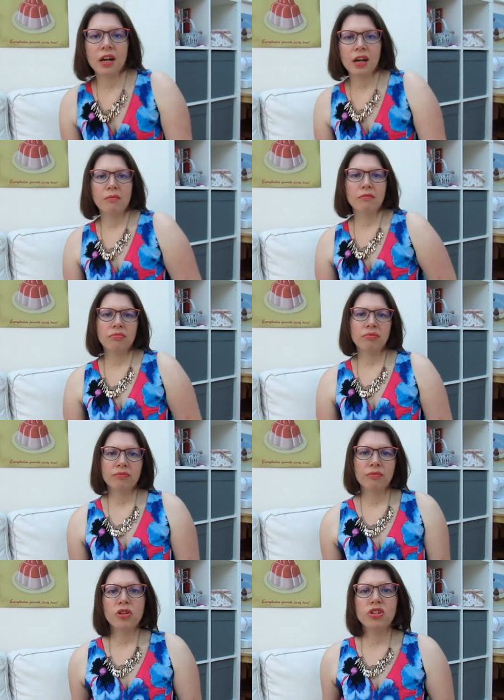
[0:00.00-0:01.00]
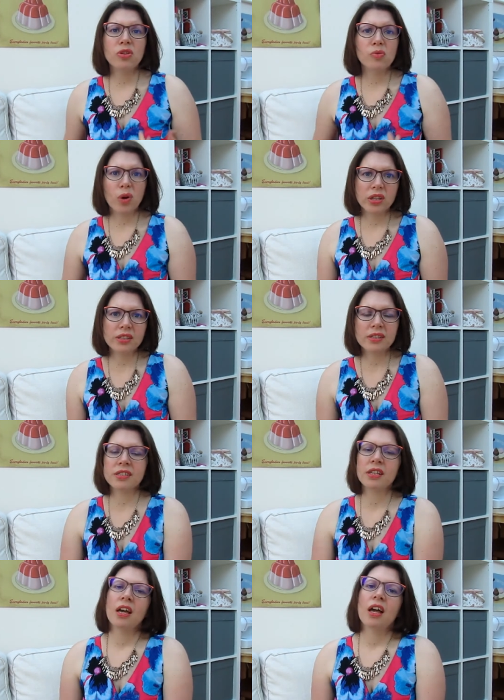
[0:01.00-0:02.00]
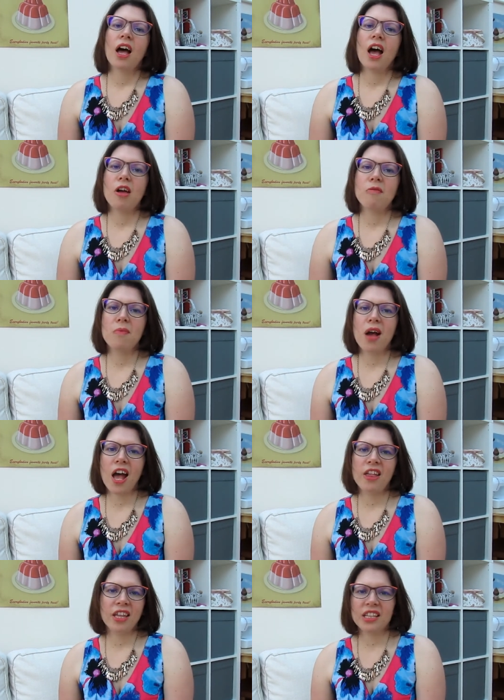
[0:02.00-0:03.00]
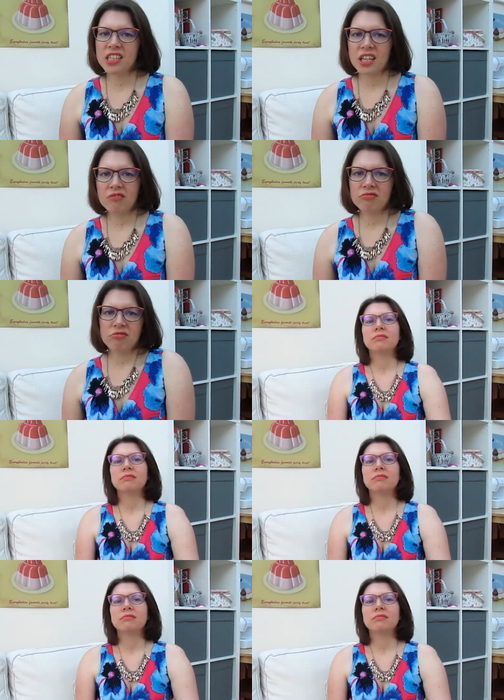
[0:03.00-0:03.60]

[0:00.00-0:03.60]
Um, you do them once um, and that's it.